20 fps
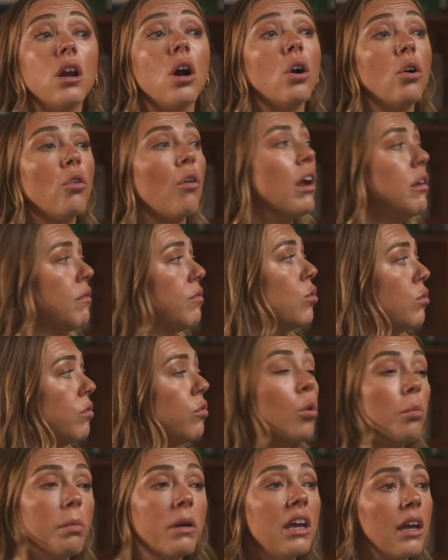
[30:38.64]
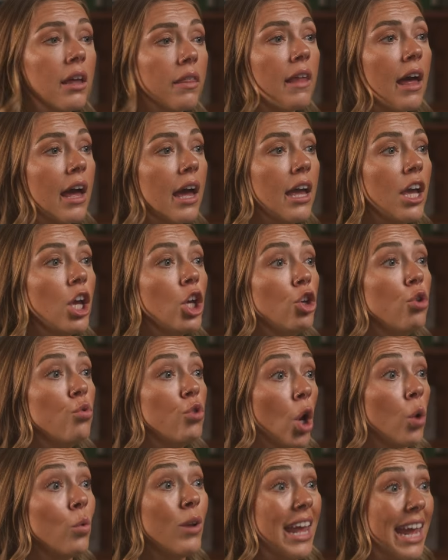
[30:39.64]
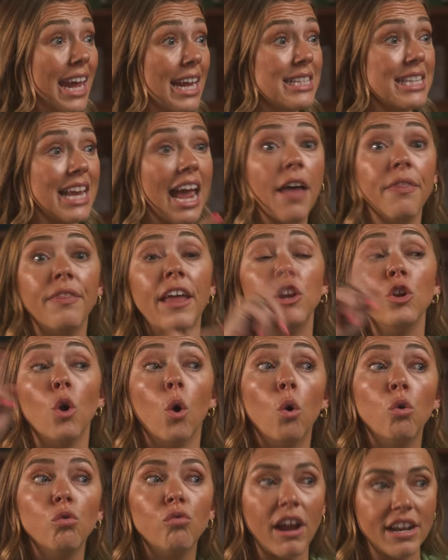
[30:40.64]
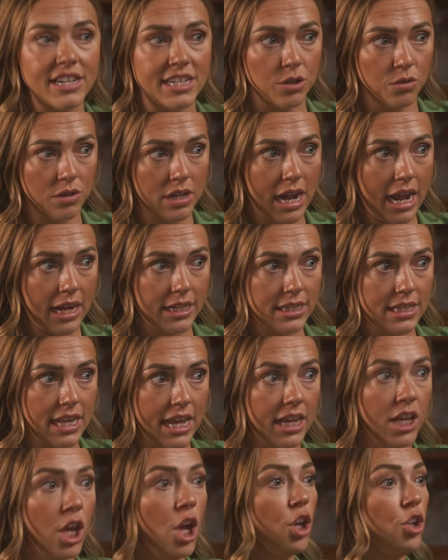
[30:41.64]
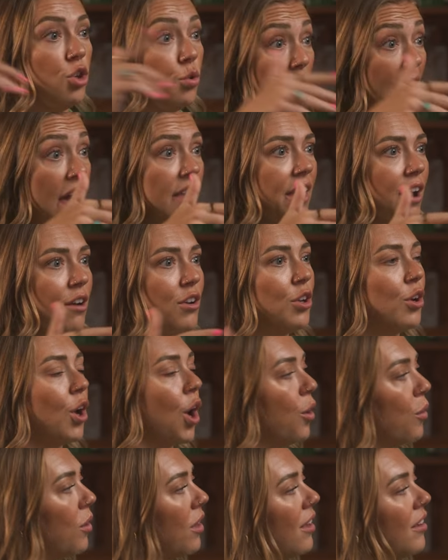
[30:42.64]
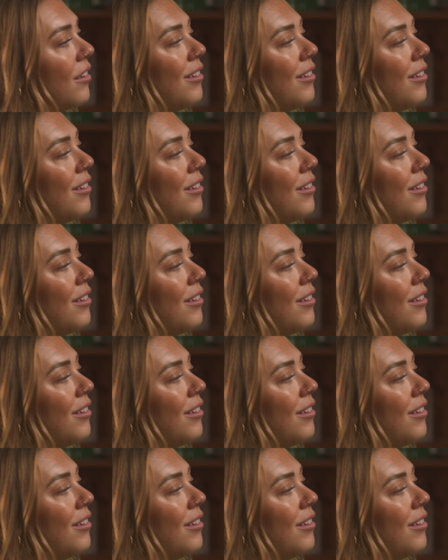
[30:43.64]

are grateful for being there. You don't hit it and then you're already on the next thing. You get there and you go,